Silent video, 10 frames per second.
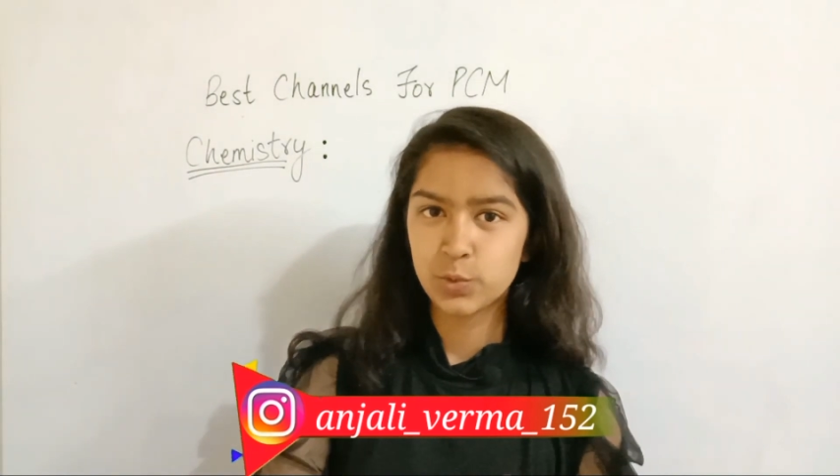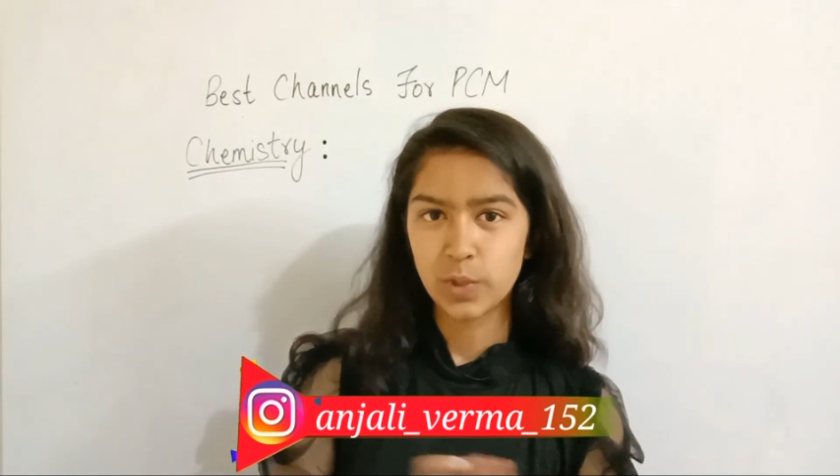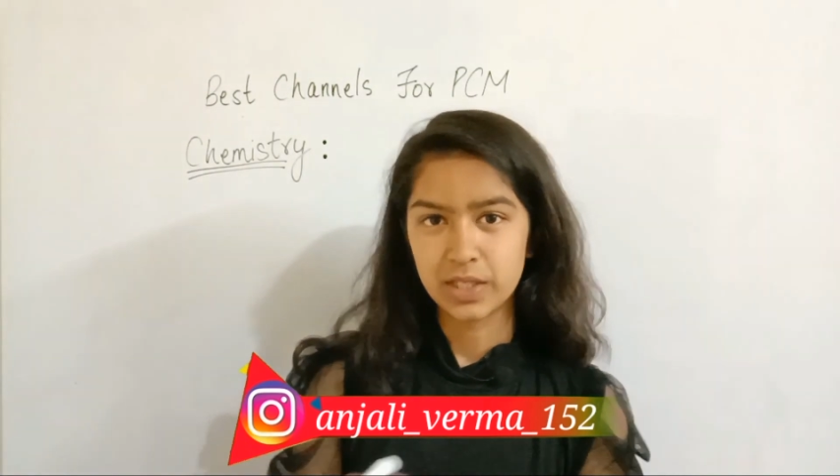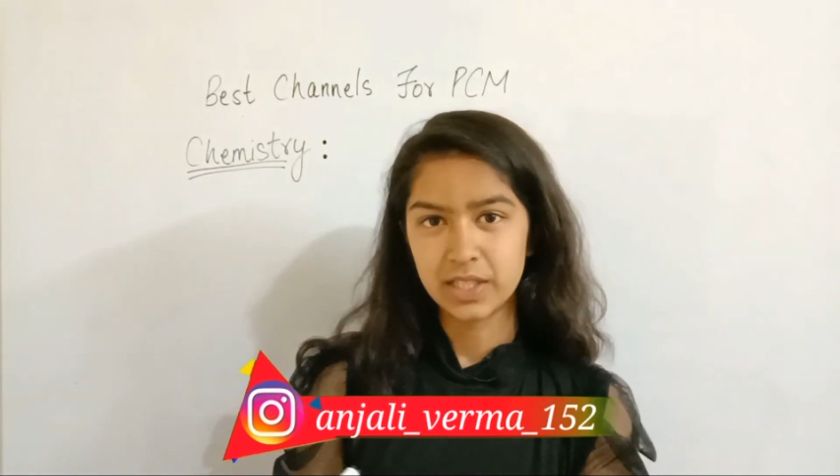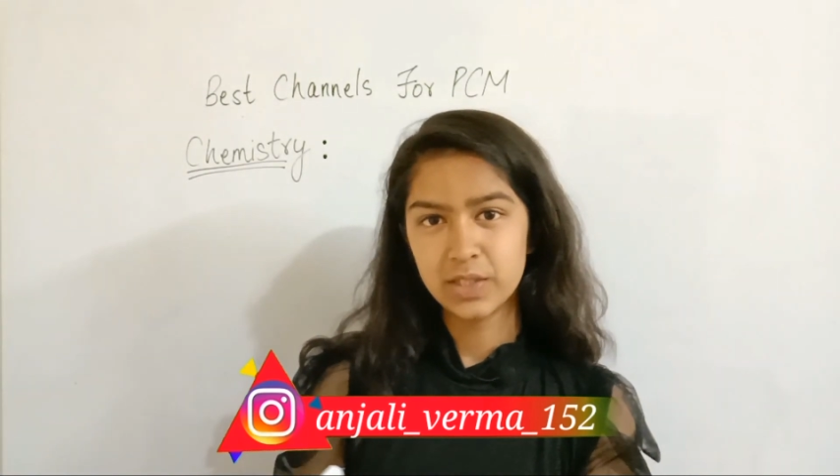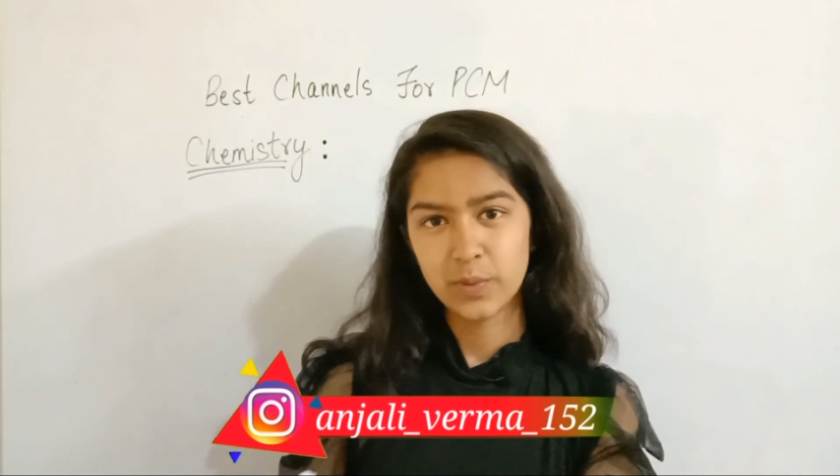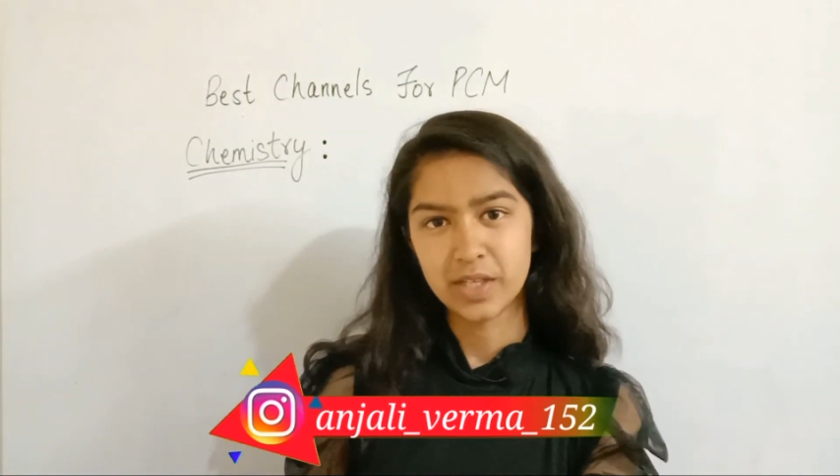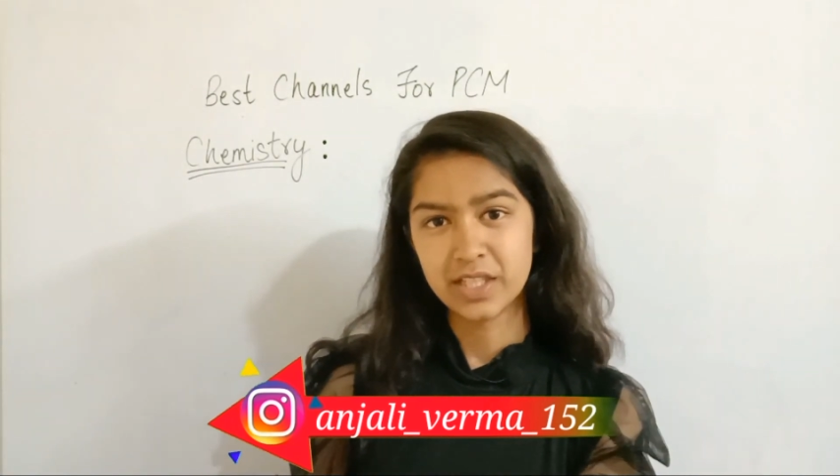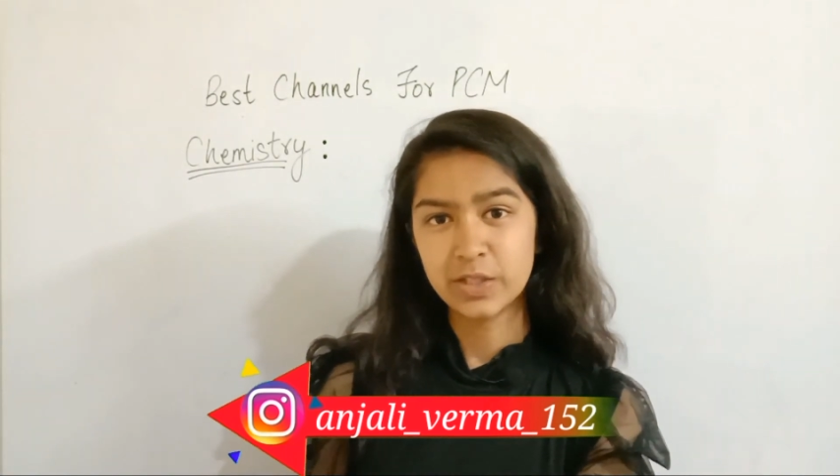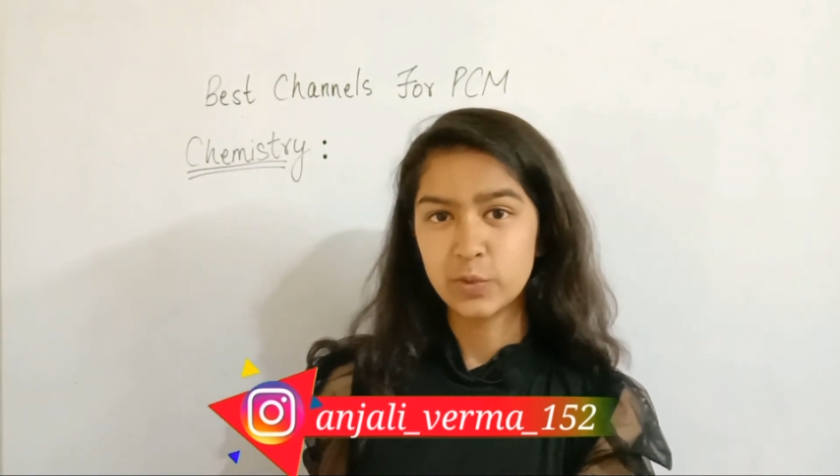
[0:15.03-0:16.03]

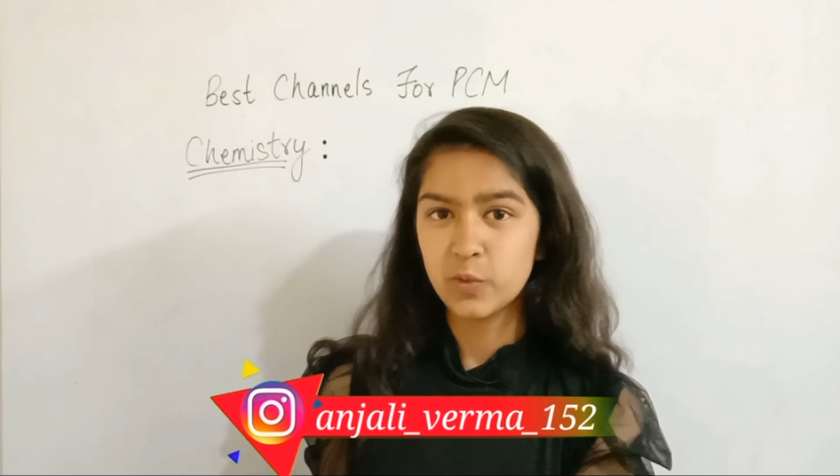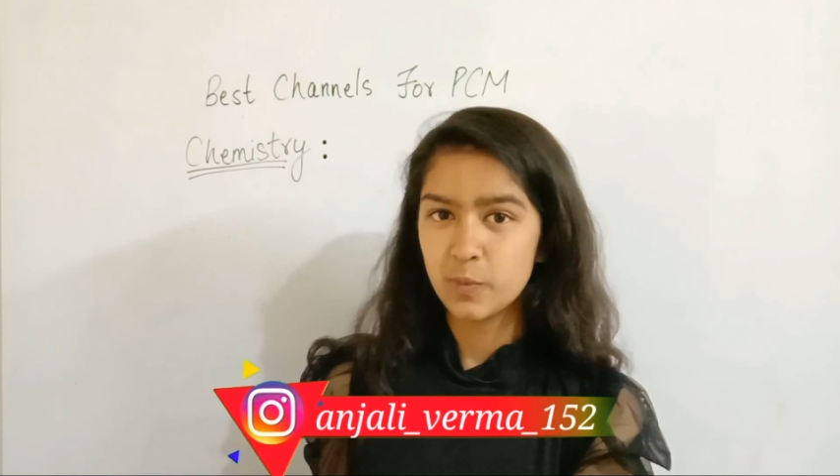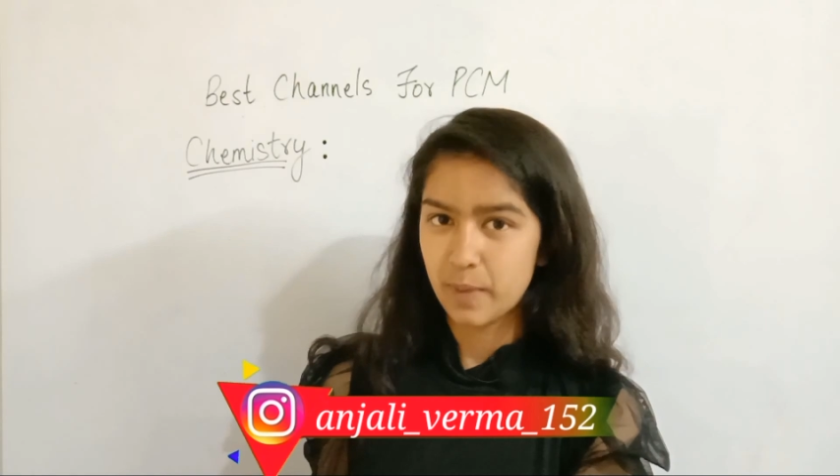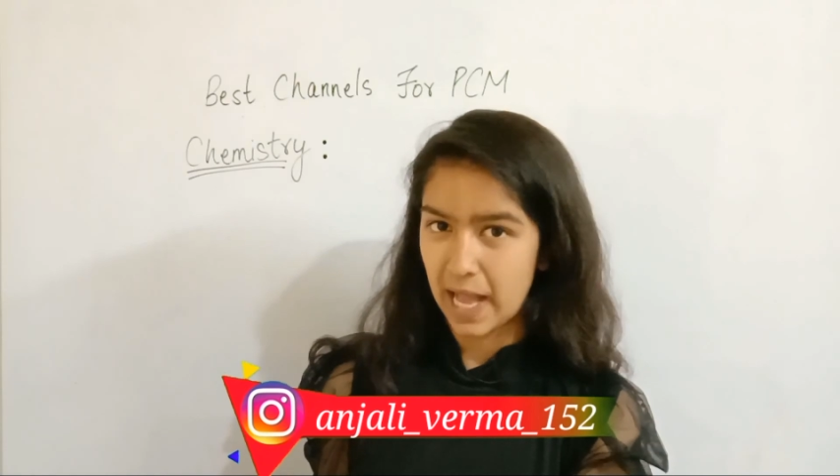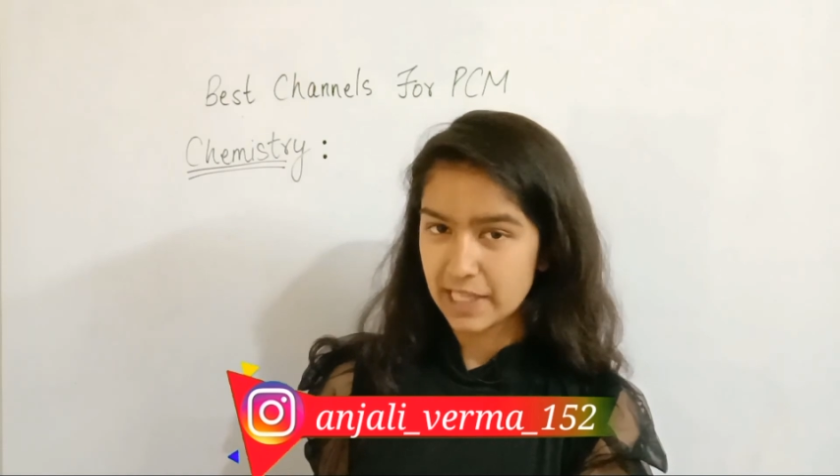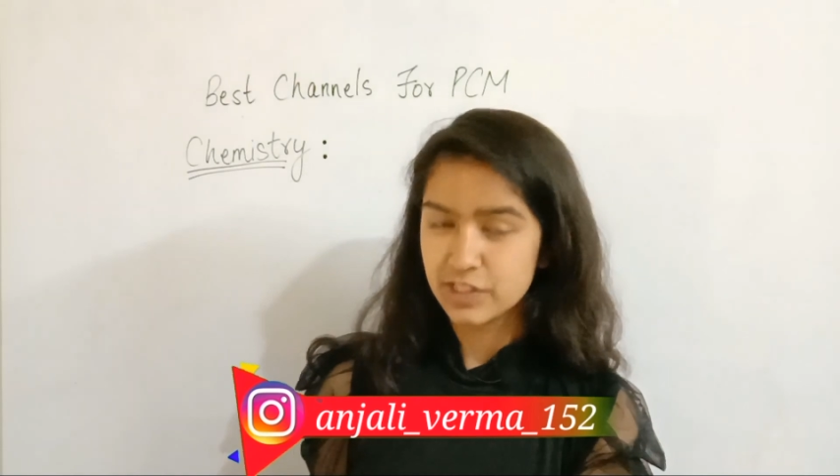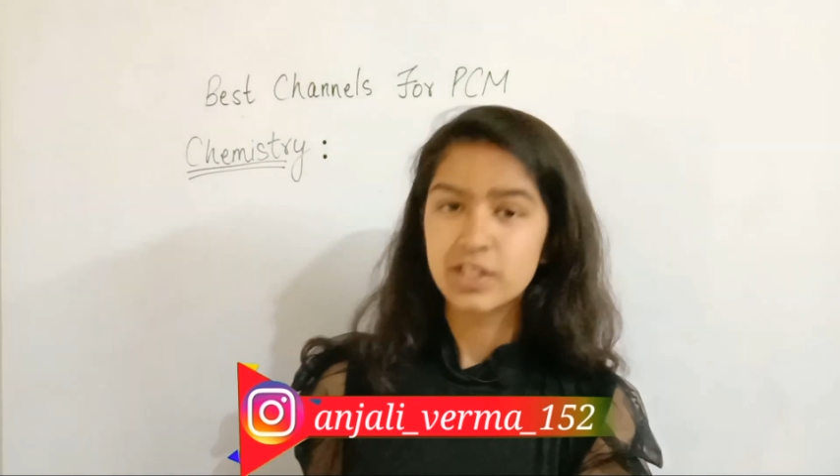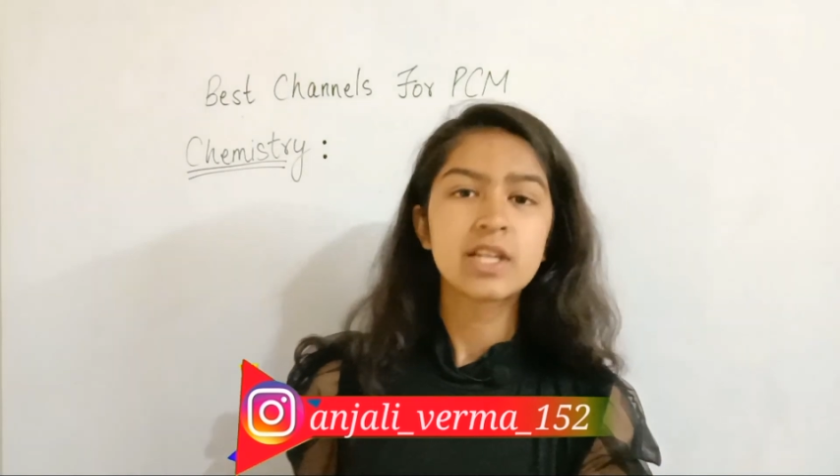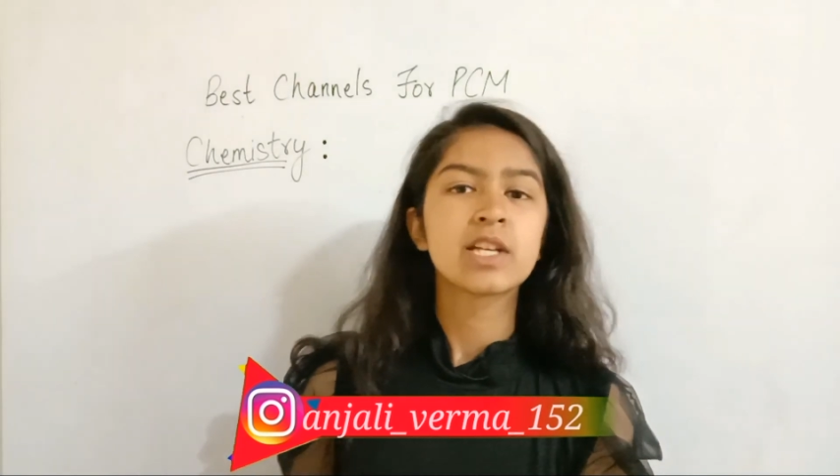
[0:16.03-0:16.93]
2022 batch.